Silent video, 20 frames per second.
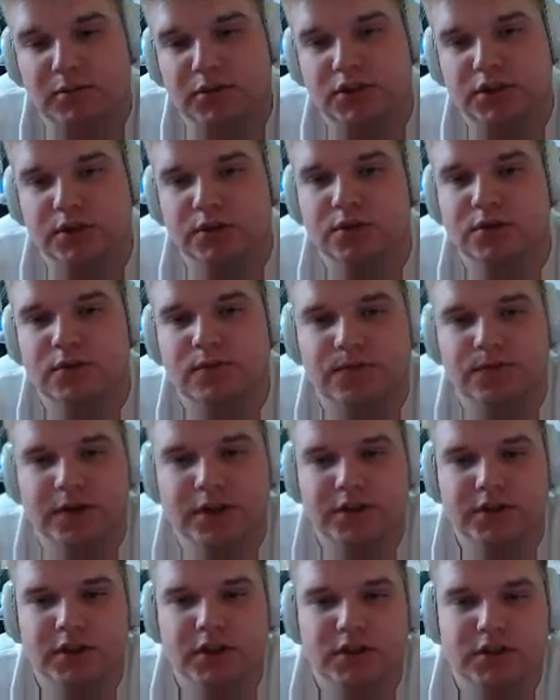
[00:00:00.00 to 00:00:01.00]
So
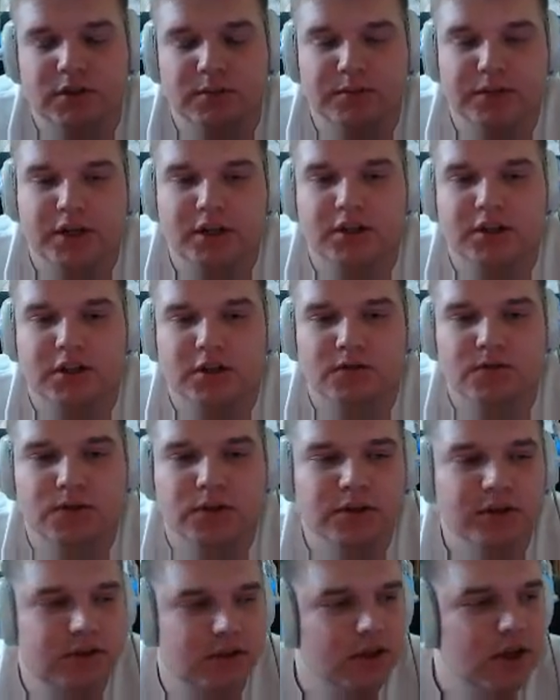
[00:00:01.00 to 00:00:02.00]
facing something
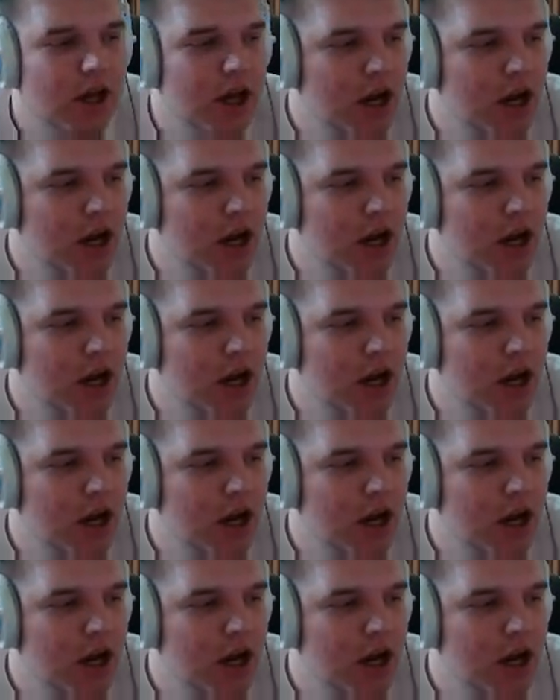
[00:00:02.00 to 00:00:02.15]
different